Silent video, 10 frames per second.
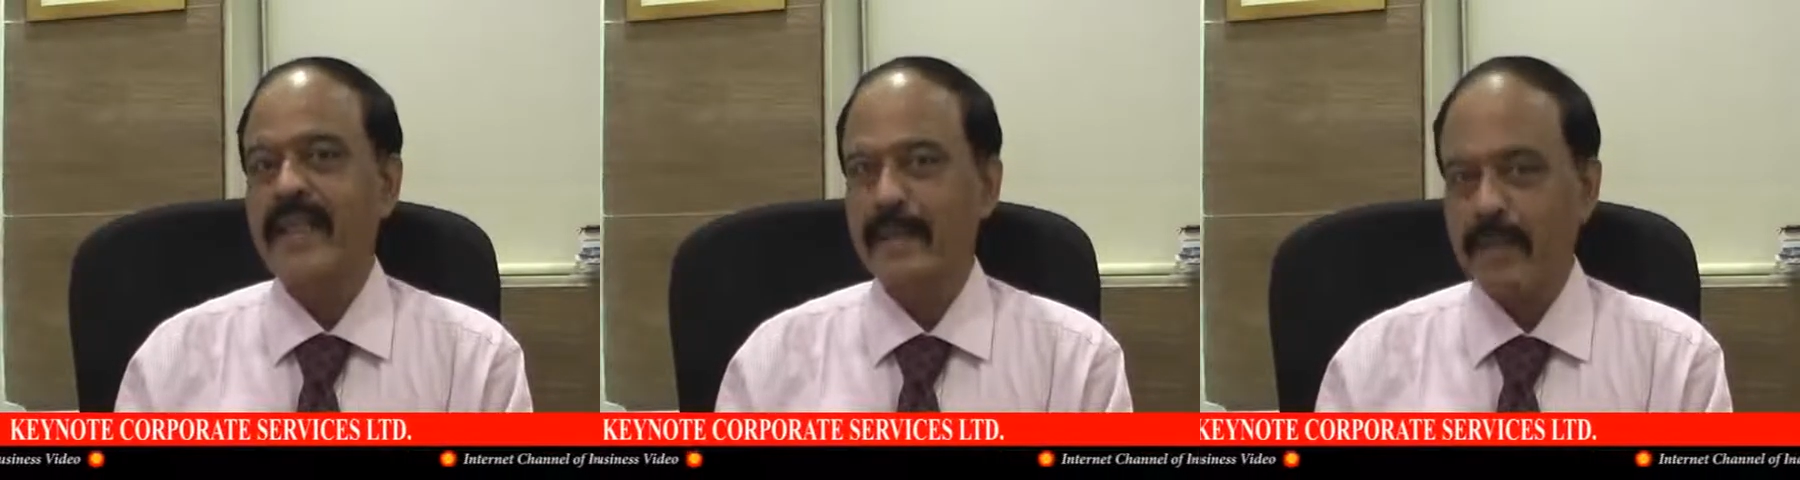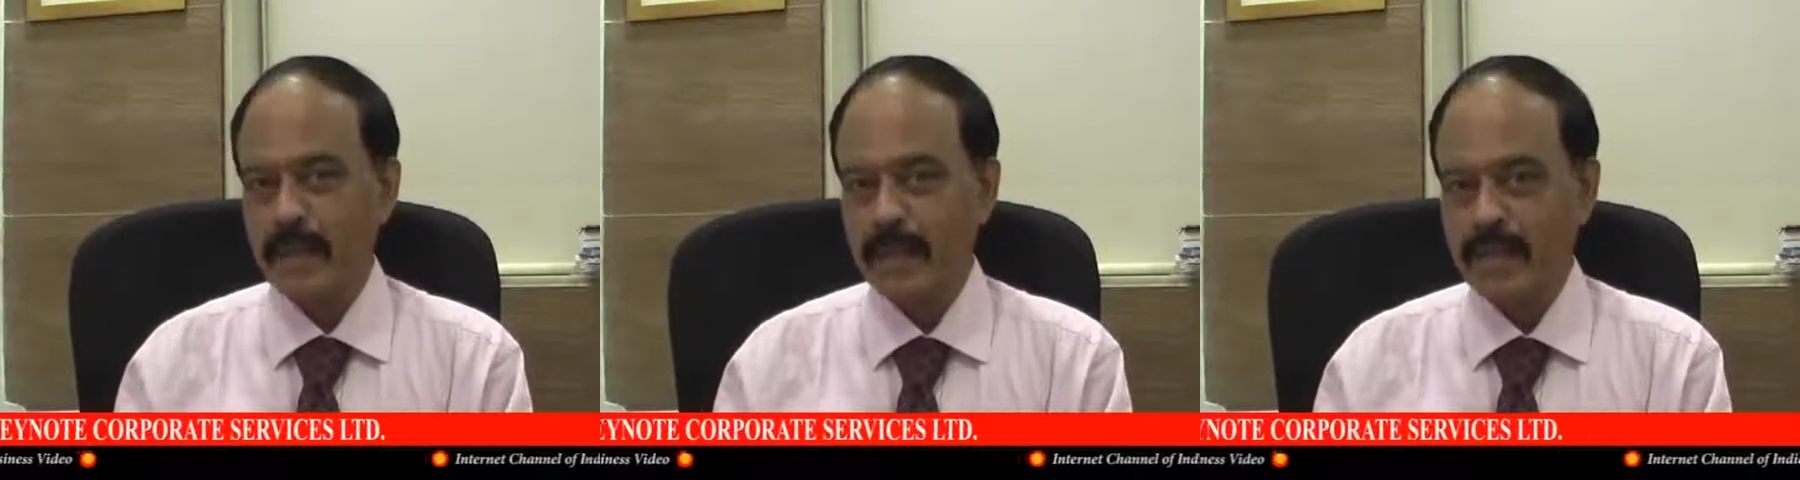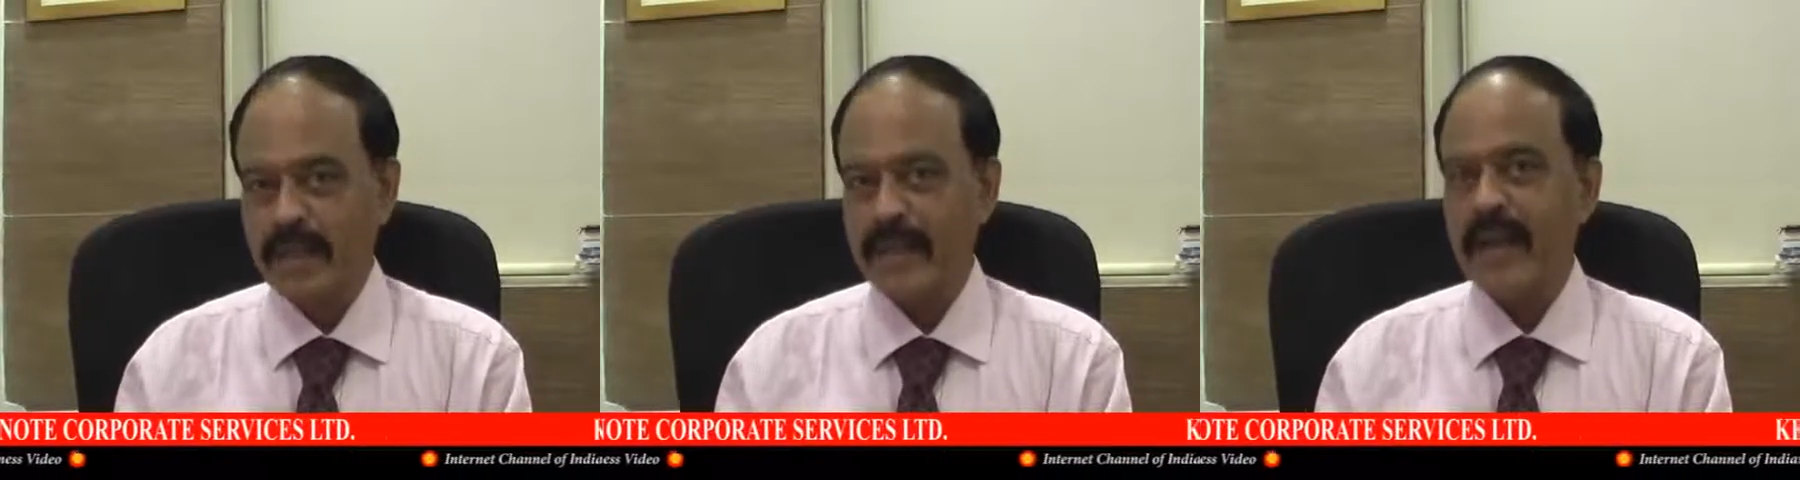the
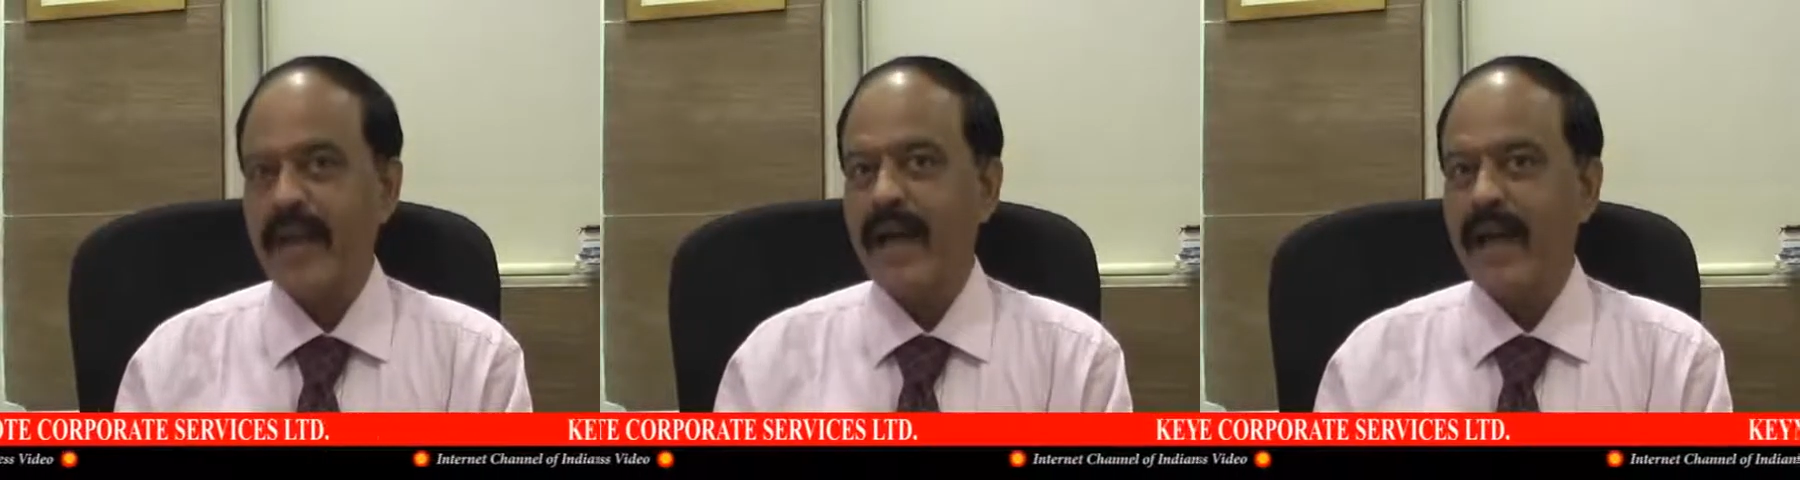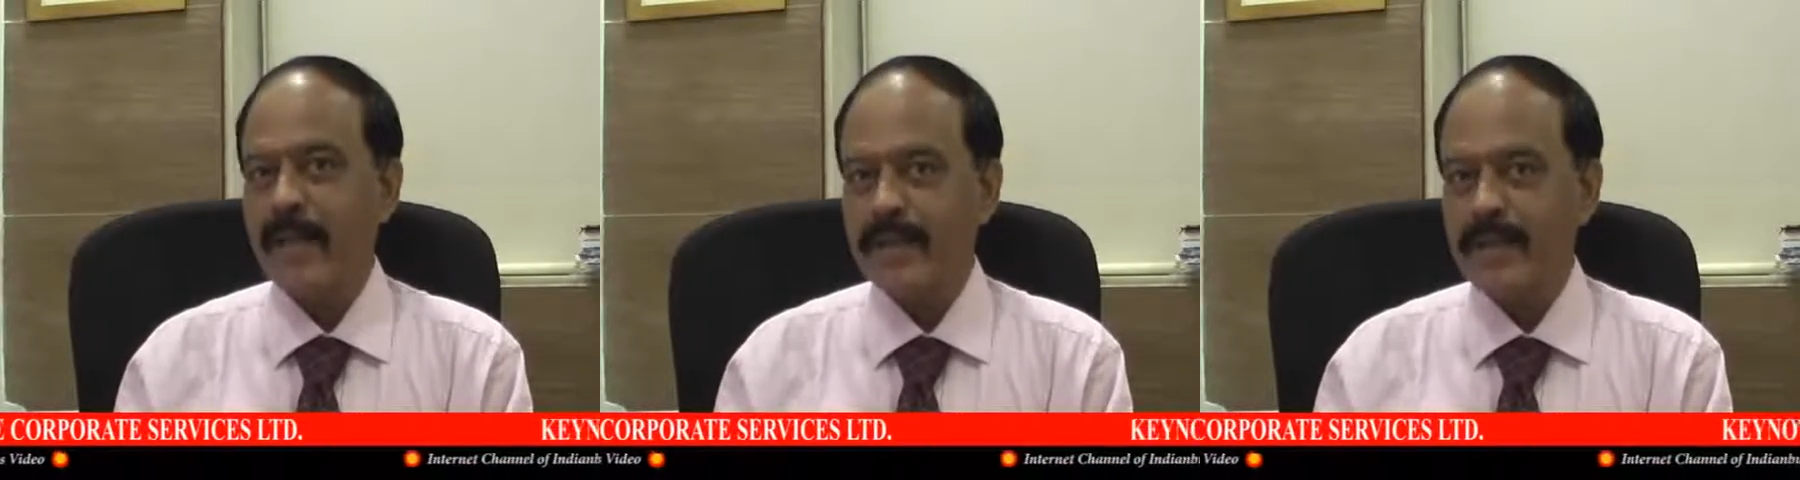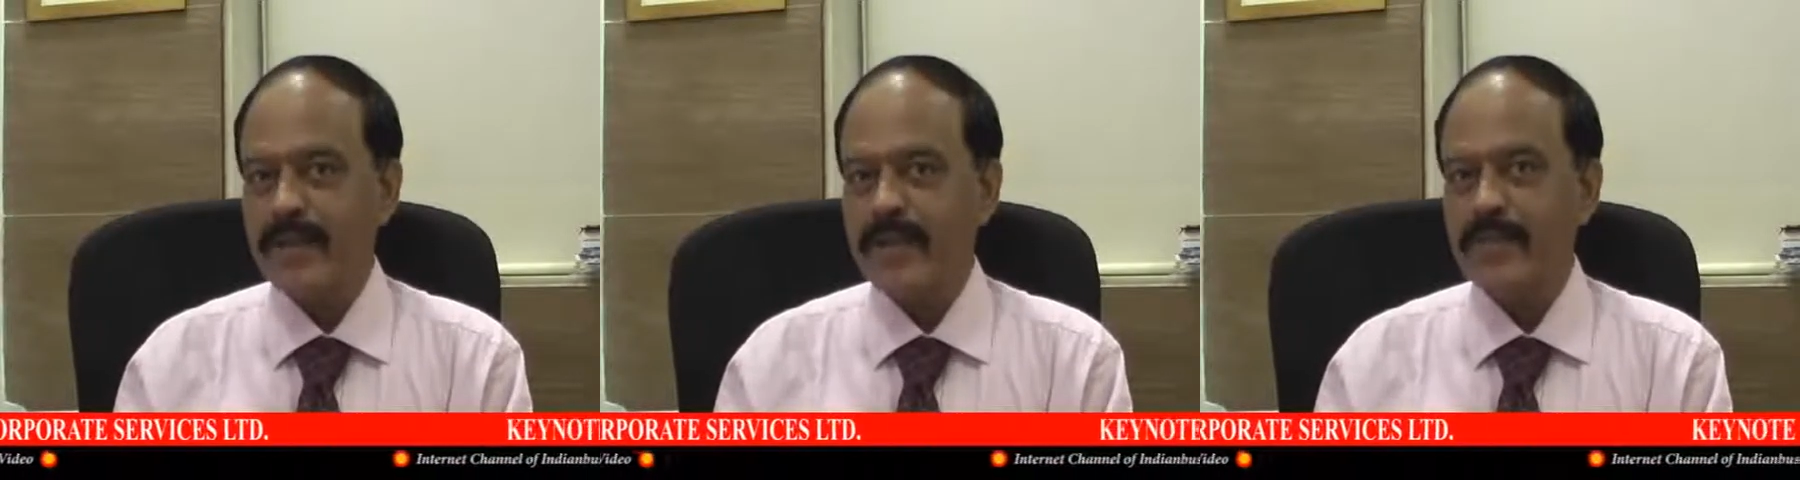promoter appears